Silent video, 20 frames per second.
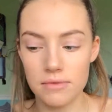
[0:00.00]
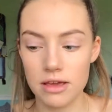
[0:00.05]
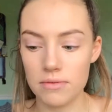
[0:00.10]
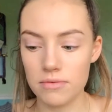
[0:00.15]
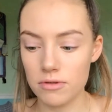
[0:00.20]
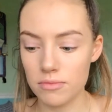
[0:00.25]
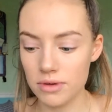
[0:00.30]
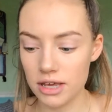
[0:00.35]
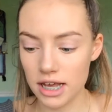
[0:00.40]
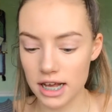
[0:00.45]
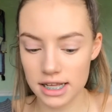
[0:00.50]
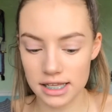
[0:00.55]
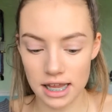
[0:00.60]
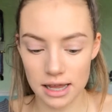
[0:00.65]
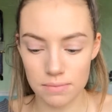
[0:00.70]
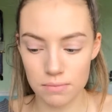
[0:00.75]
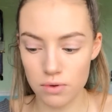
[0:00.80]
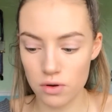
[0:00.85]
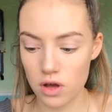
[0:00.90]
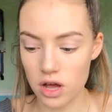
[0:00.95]
maybe because
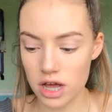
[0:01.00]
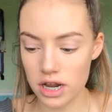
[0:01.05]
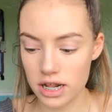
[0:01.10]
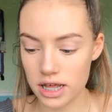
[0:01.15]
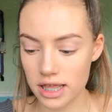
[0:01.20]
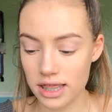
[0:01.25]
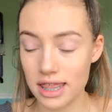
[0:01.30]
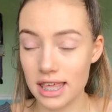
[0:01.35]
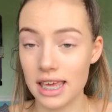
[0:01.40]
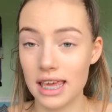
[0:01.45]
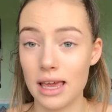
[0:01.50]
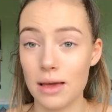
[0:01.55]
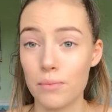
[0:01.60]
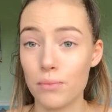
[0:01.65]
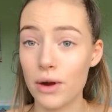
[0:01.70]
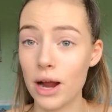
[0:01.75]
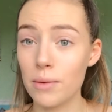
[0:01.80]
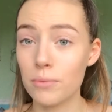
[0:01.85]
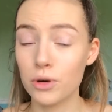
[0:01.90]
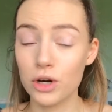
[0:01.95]
I put the
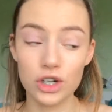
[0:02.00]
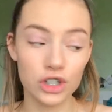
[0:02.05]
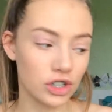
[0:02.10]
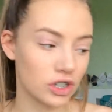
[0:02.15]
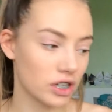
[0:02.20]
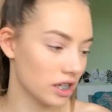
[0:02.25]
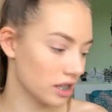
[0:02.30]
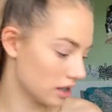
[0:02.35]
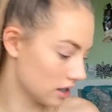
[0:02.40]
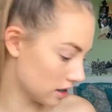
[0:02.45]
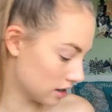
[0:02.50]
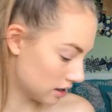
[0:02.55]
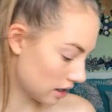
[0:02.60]
primer underneath the